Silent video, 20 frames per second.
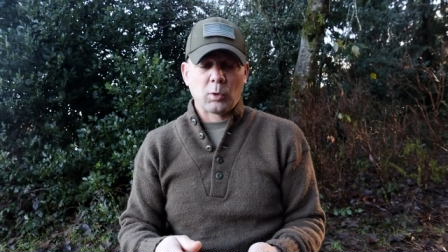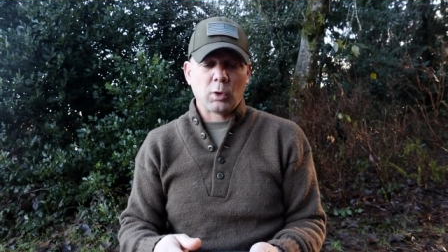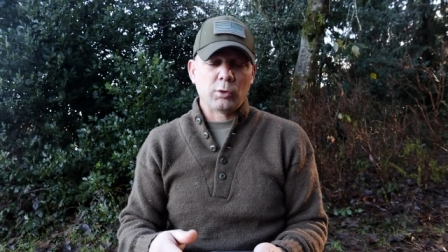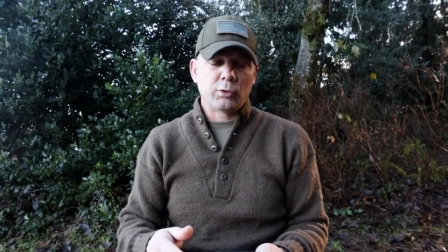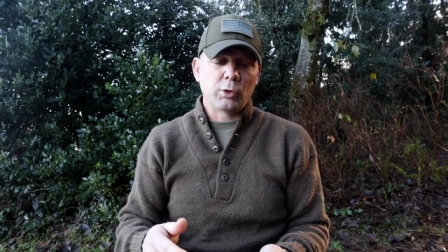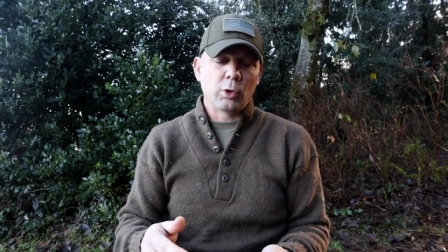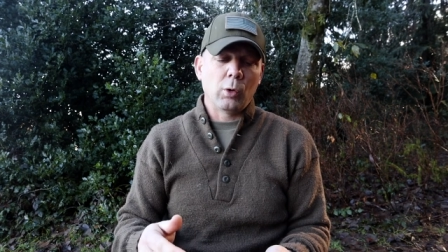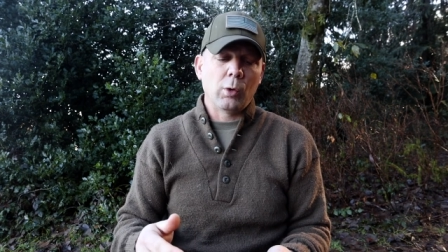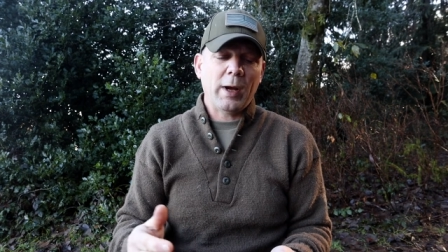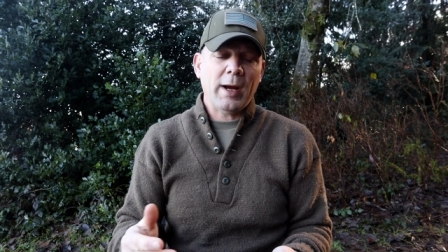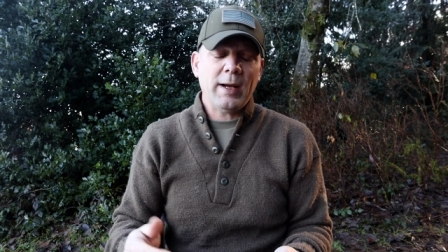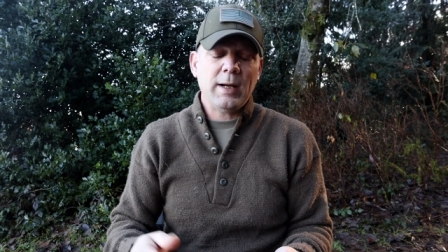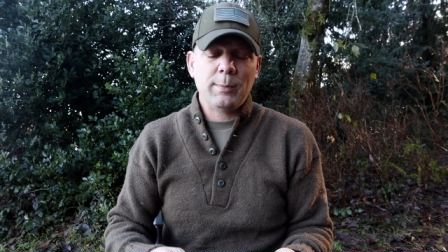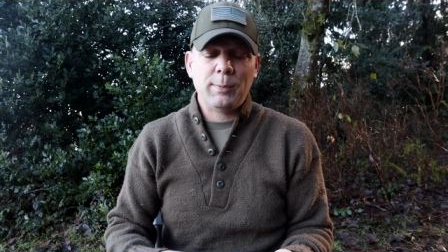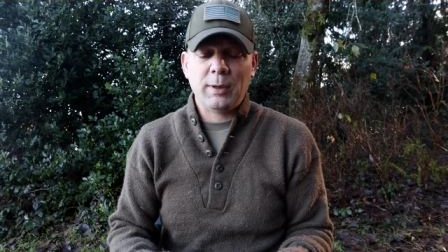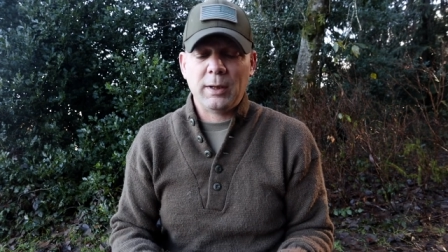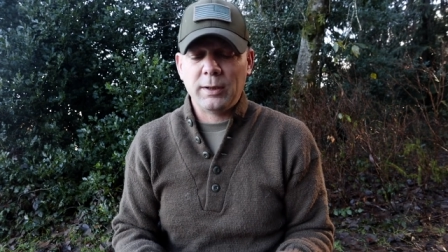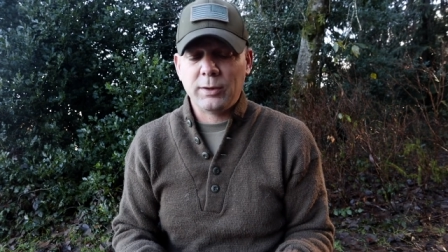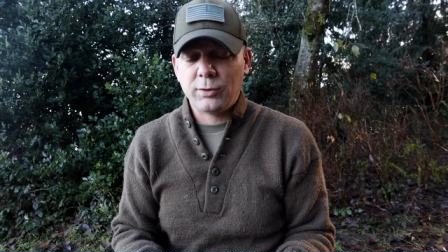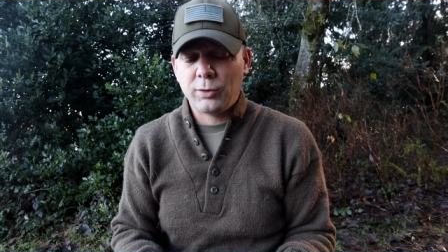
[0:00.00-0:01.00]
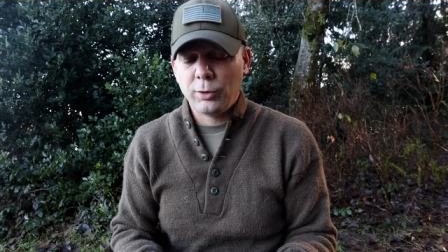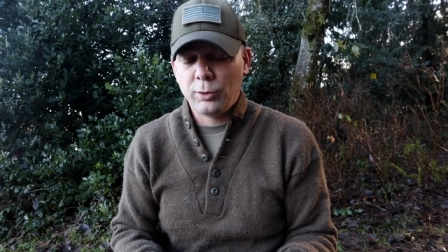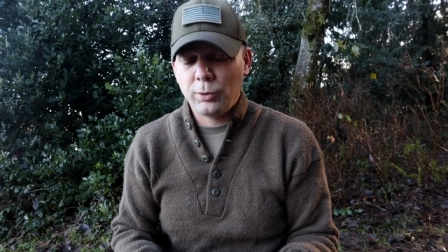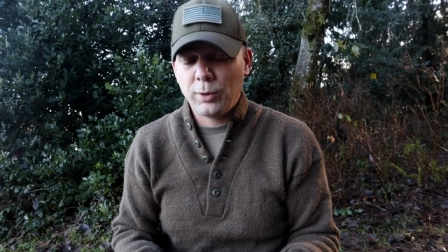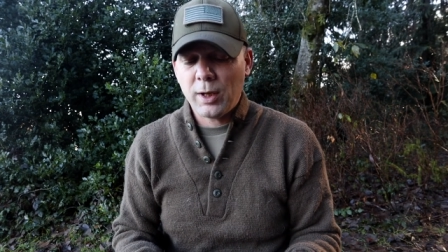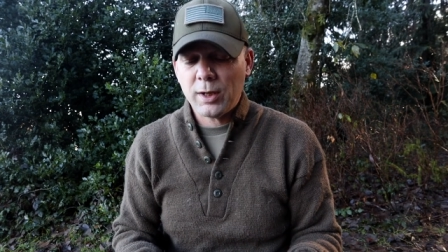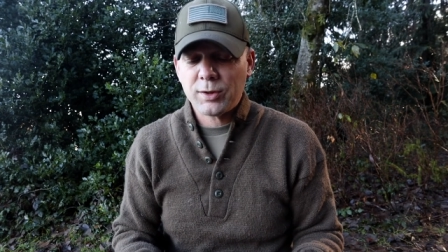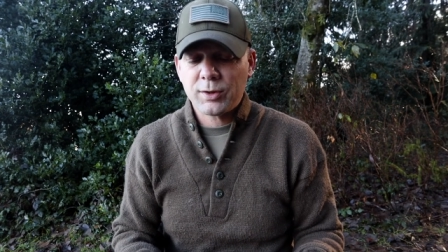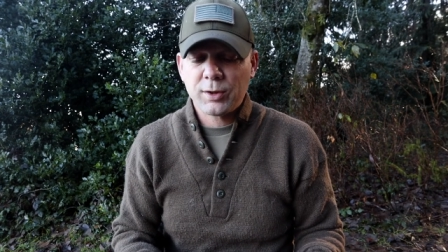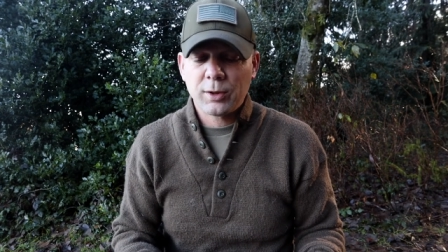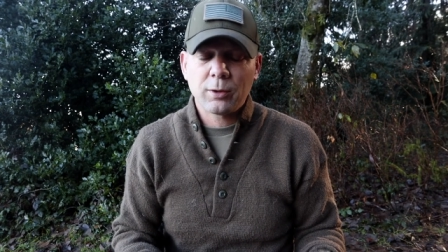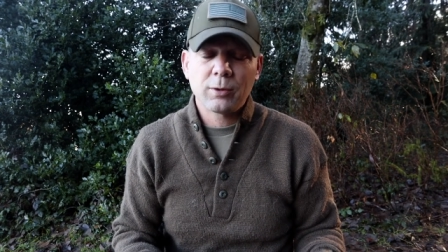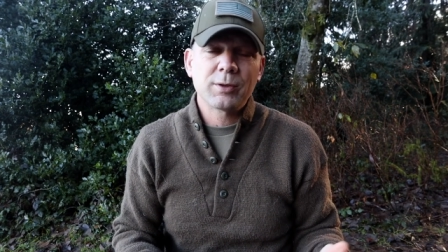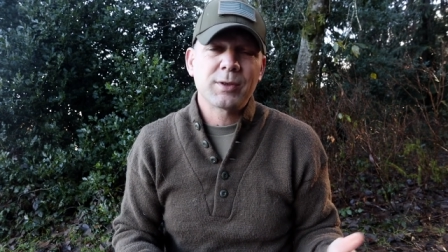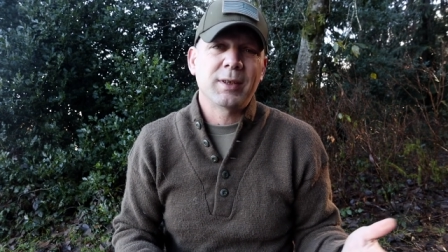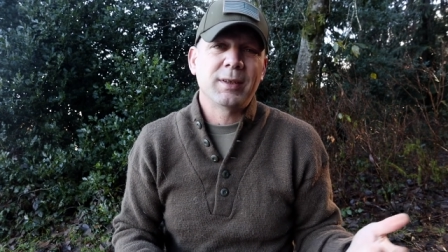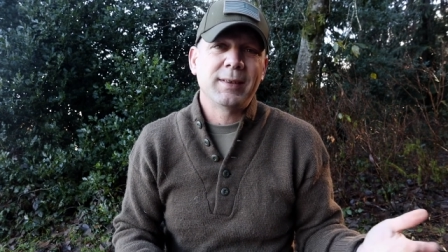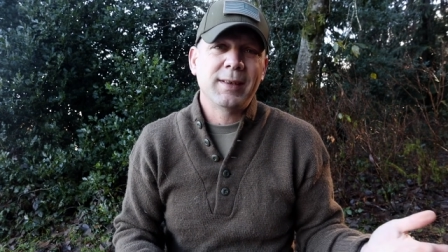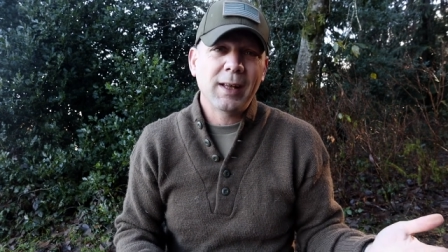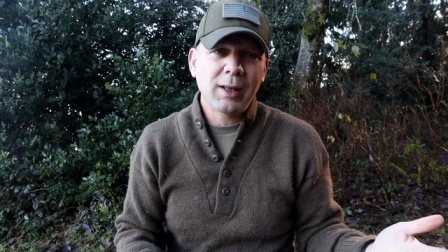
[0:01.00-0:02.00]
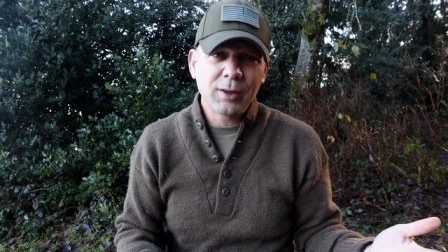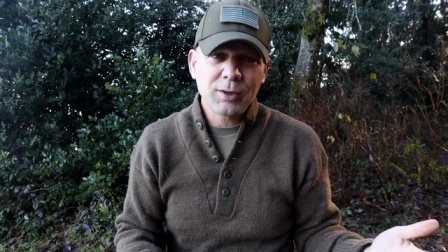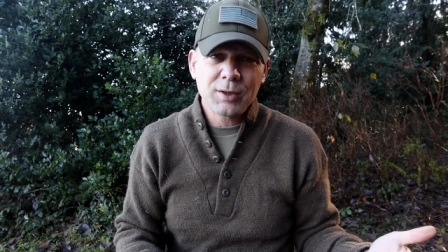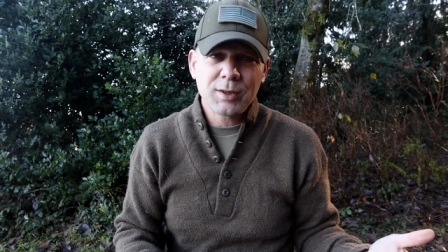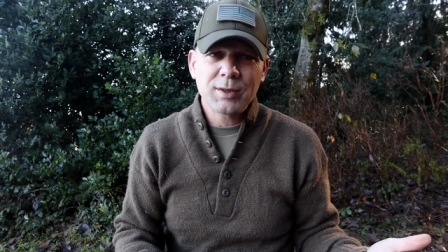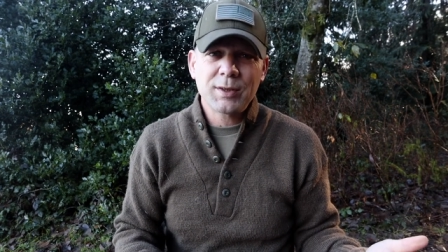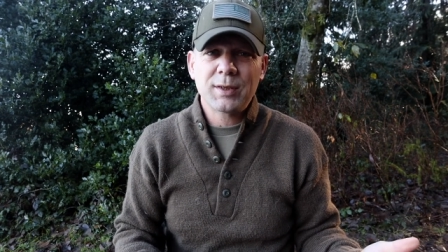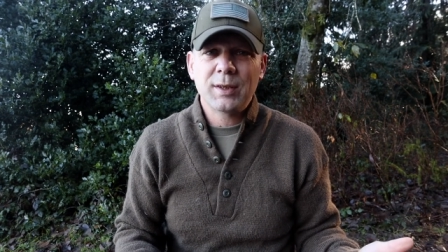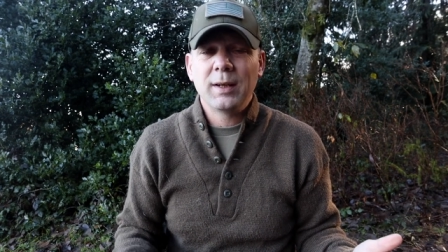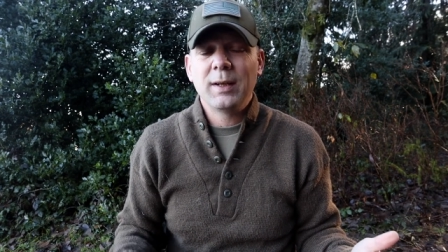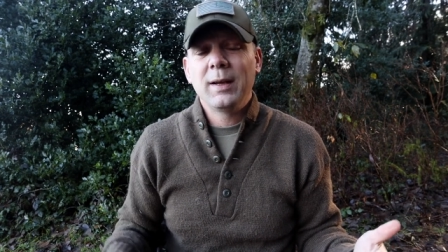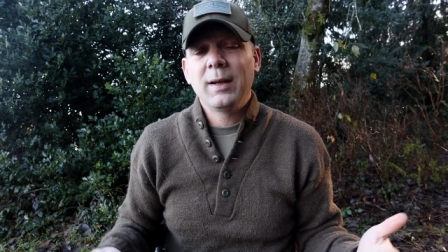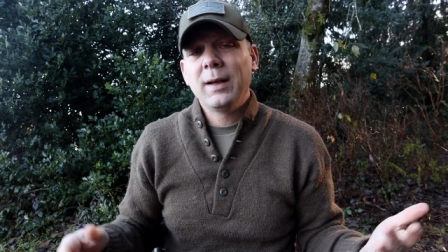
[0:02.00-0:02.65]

So ADP 2-0 is intelligence.